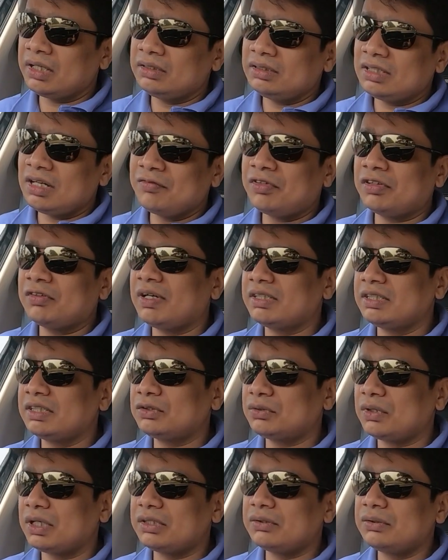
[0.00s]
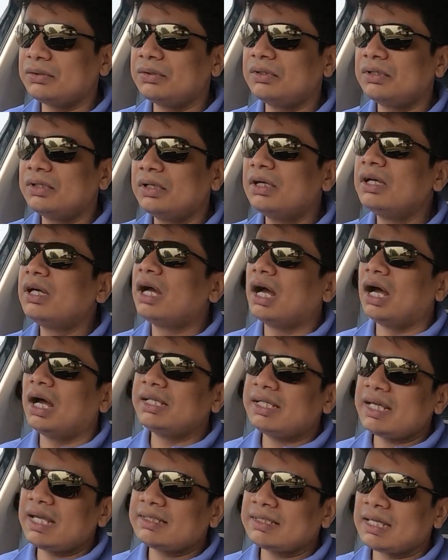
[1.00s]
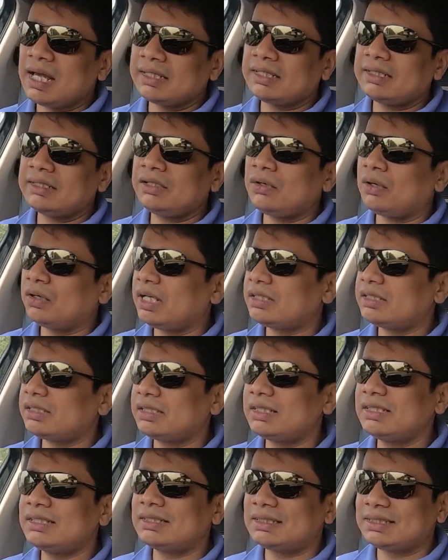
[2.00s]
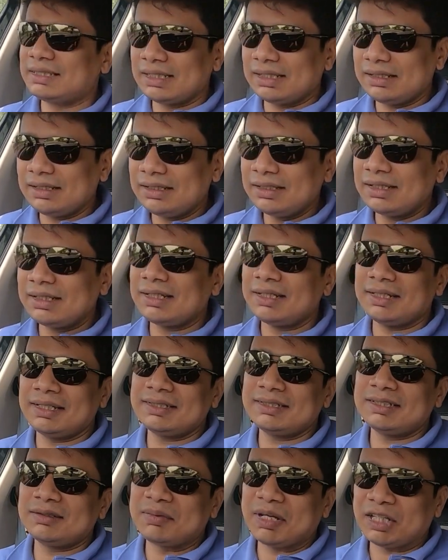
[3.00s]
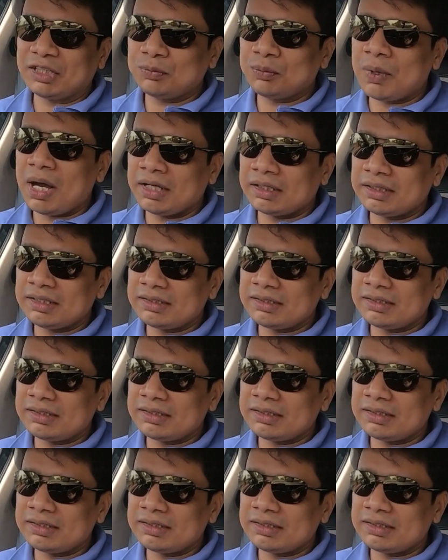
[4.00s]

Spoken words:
Comfort-wise, it's quite good. Yes, I think the Honda City still is the benchmark in